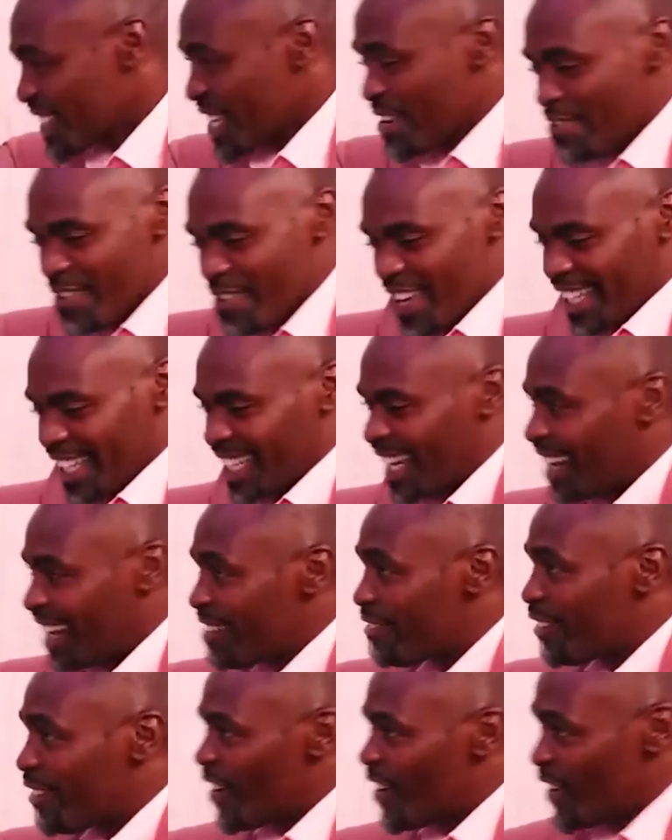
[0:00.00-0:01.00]
If you're at
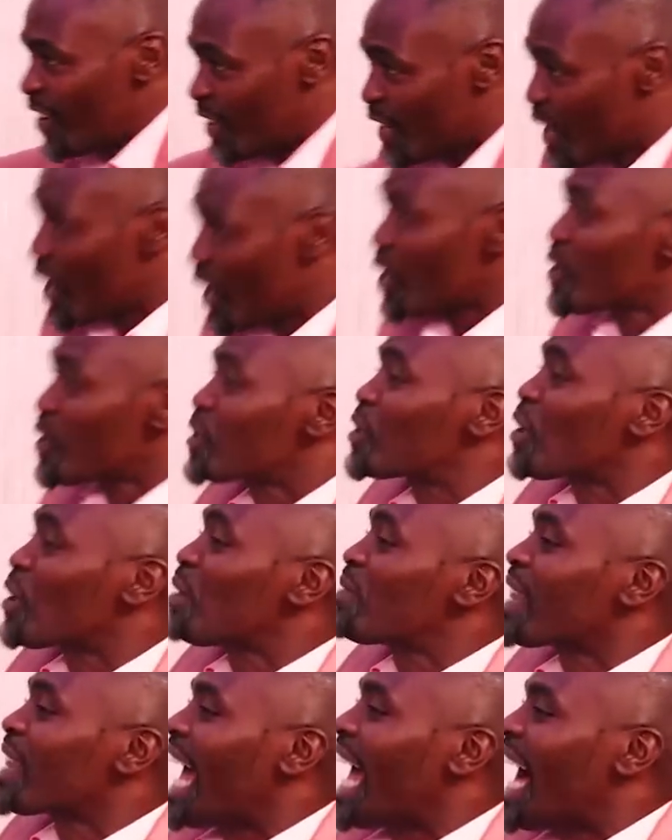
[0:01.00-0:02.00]
level, you
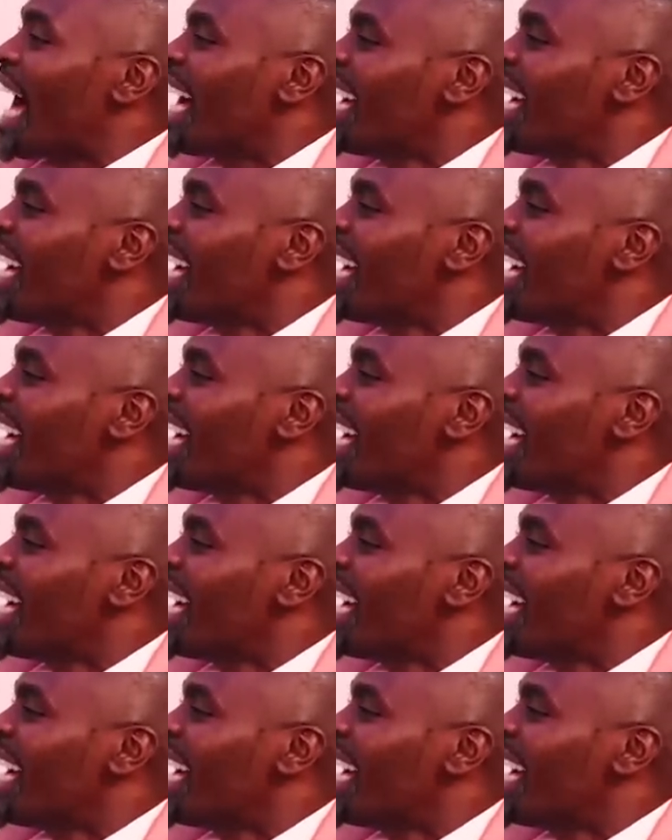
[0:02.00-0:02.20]
stop there.